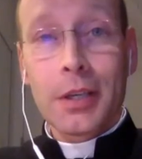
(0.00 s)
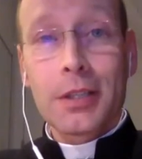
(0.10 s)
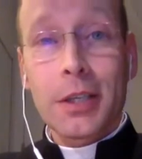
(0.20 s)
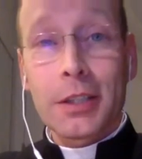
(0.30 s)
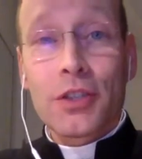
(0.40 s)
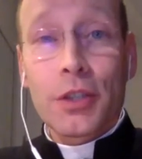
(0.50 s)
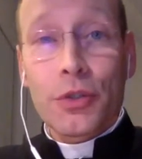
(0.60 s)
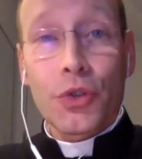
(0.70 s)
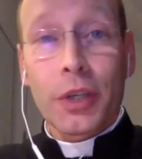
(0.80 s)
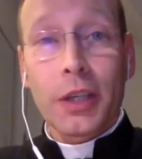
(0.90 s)
aesthetic
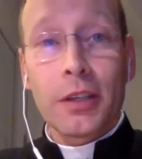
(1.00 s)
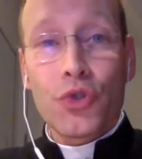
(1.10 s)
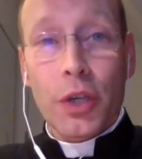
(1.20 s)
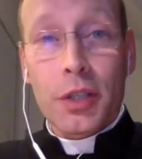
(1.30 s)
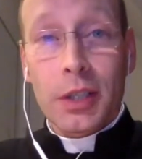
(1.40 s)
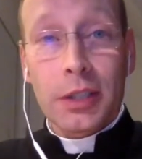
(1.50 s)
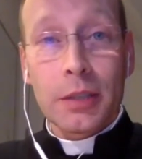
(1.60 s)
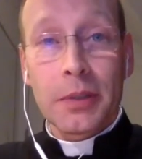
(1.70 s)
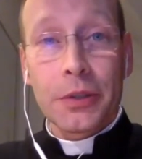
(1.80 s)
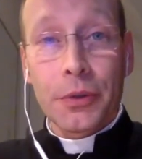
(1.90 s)
surgery and change a little
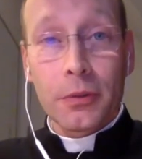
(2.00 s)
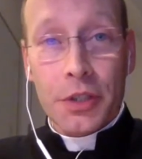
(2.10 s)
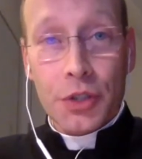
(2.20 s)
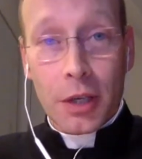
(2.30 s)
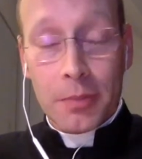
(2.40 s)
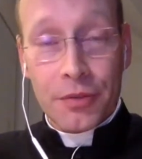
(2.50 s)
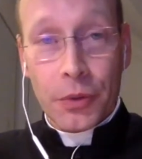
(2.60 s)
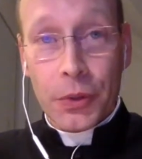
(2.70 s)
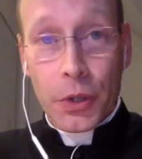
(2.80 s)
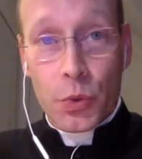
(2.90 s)
bit the shape of
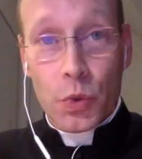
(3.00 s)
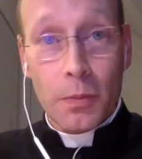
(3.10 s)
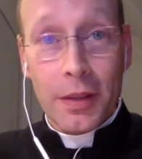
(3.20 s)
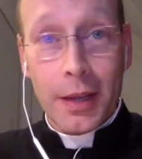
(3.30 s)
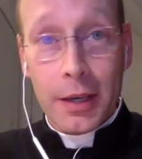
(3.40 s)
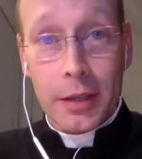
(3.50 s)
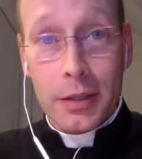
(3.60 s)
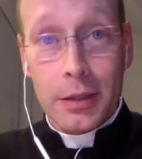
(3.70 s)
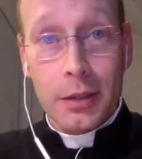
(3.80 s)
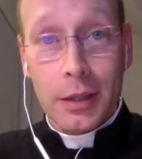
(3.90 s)
your nose, but that
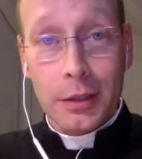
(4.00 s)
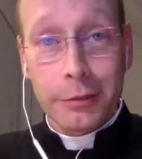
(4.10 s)
is,